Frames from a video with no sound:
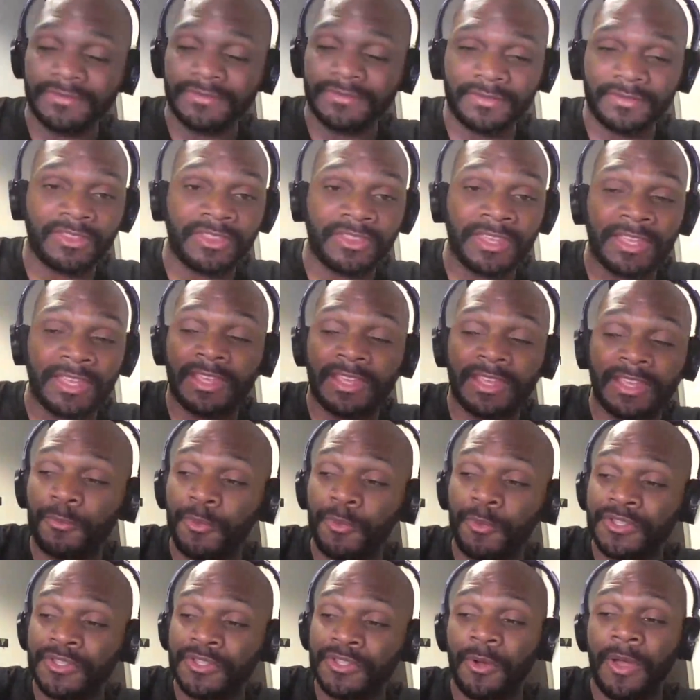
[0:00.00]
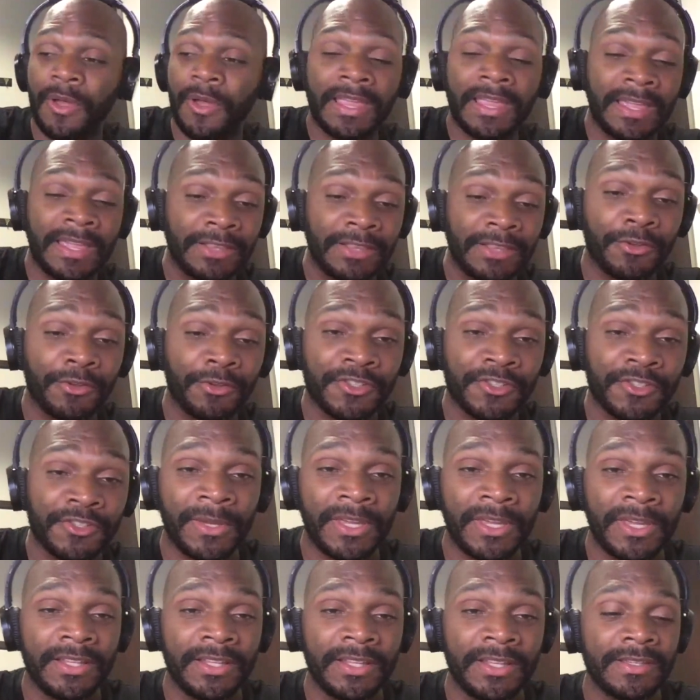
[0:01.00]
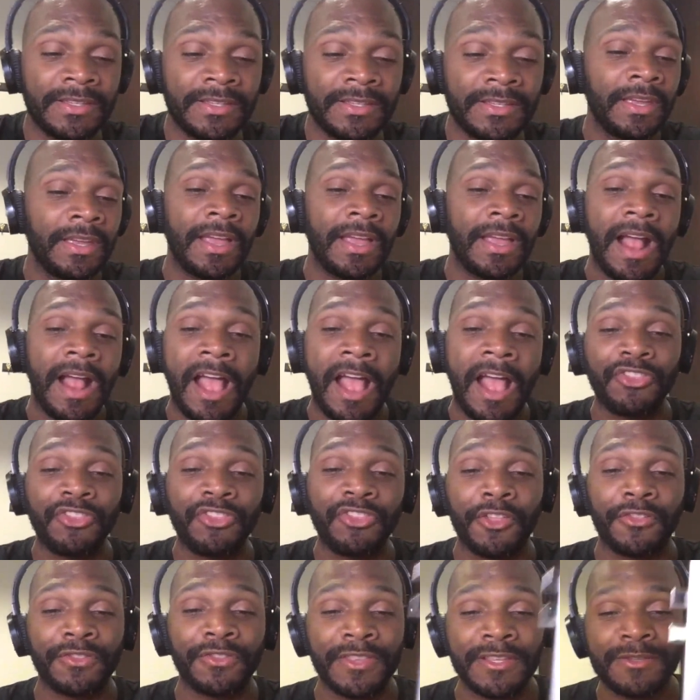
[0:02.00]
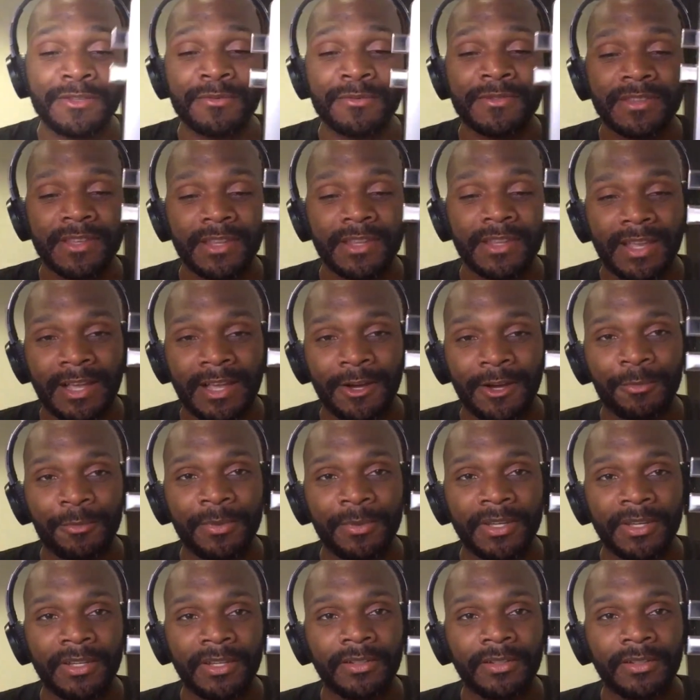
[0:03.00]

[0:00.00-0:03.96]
thing was so I could get those speeds. I thought this was gonna help me,